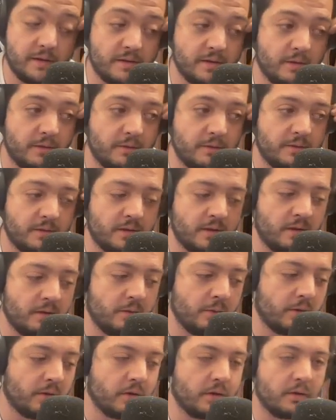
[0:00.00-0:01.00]
so today
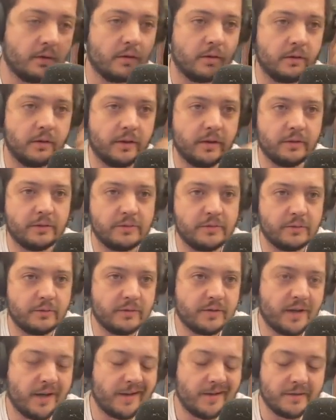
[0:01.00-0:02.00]
we're going to learn how to
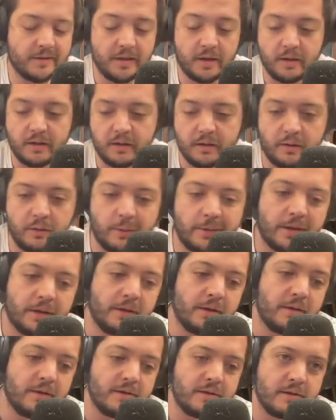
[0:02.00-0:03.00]
tie a tie quick
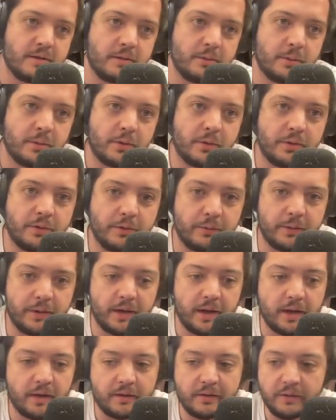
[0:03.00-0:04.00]
and easy. We're going to
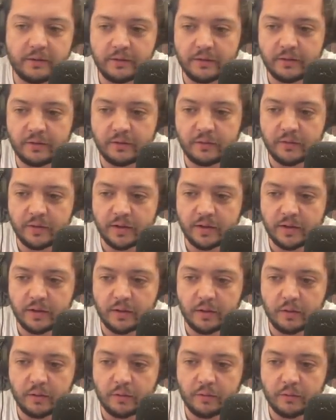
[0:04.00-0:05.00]
react to this video